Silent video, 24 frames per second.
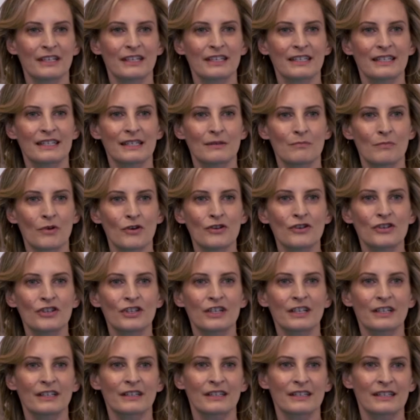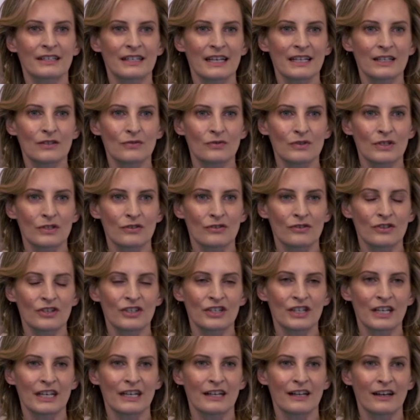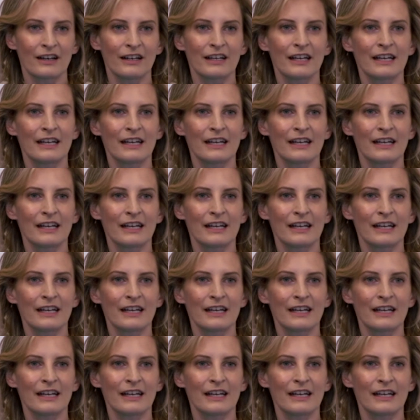is emerging in the sex research data